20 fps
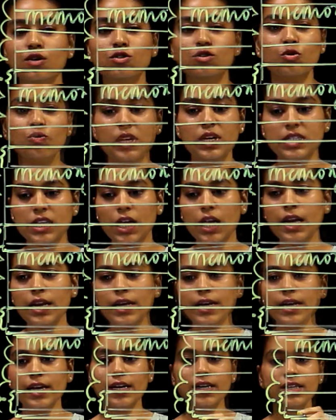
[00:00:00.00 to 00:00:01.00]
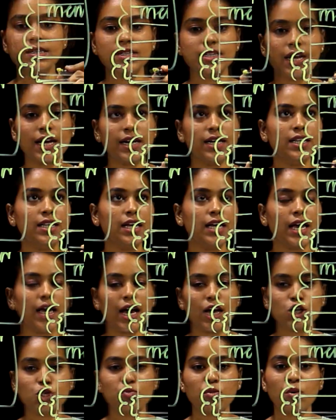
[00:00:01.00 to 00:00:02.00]
so basically inside the
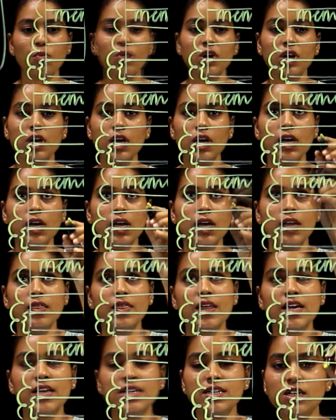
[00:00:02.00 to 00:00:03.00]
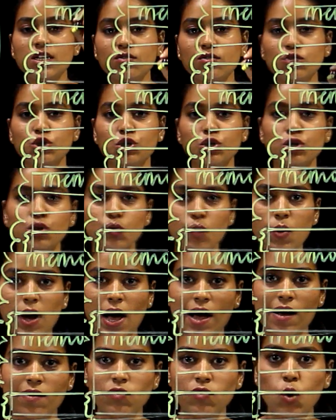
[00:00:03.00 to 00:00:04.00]
cache memory, there's a division. You
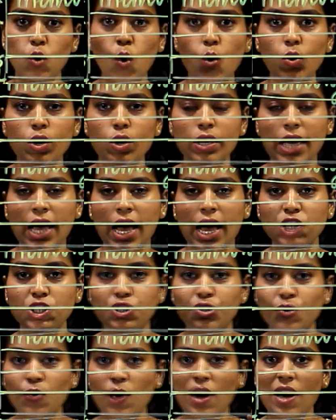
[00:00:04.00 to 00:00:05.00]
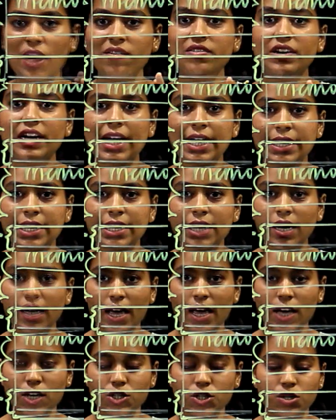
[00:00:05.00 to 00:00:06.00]
have code cache and you have data
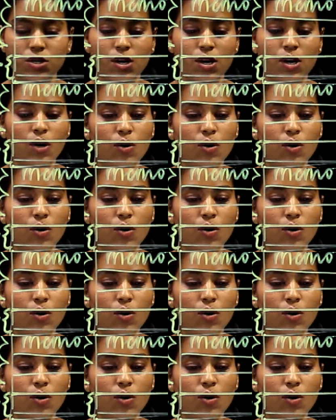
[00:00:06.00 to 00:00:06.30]
cache.